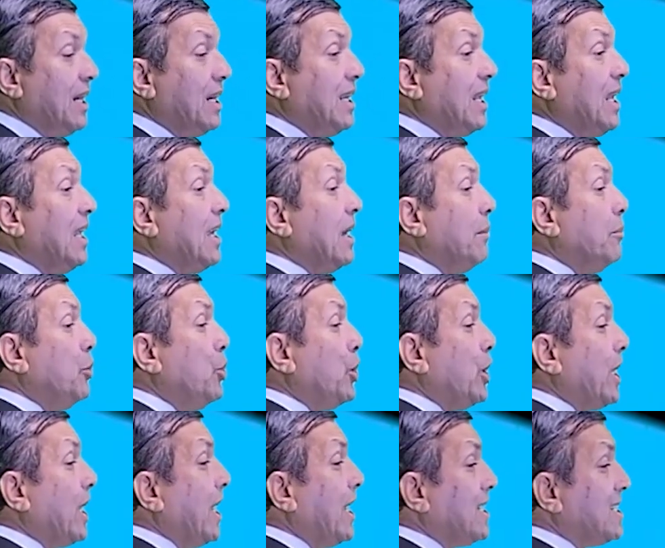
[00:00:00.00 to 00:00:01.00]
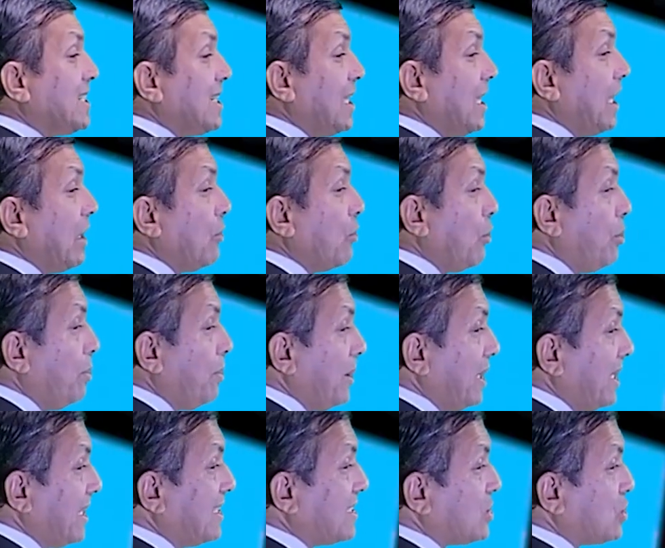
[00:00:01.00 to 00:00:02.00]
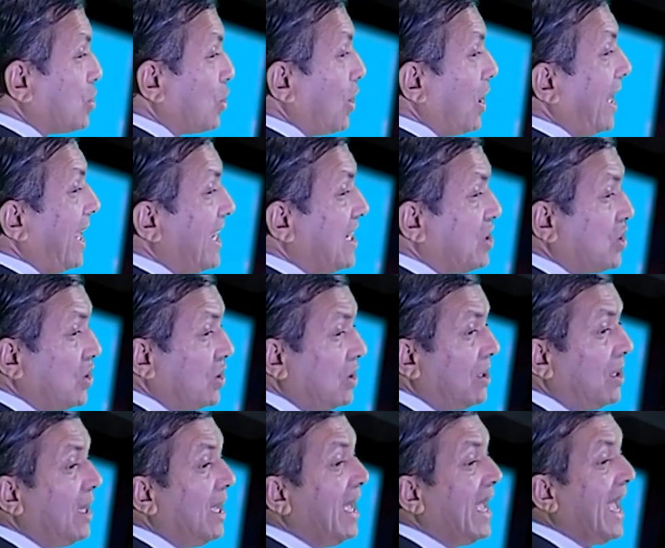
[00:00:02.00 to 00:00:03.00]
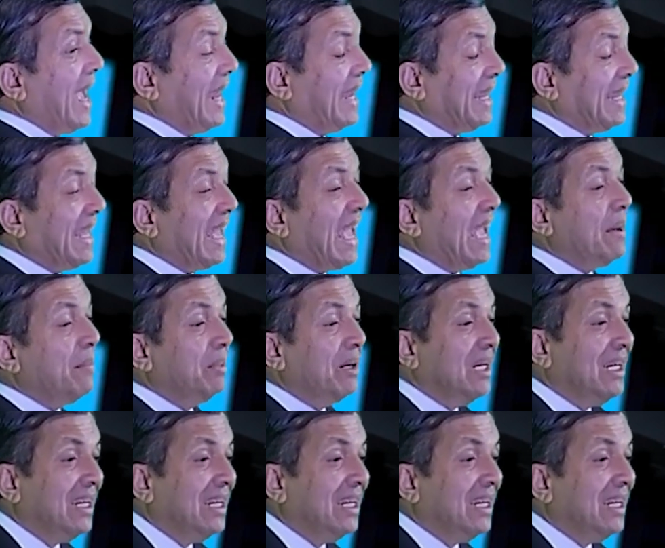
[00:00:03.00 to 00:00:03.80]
telecommunication equipment installation and cable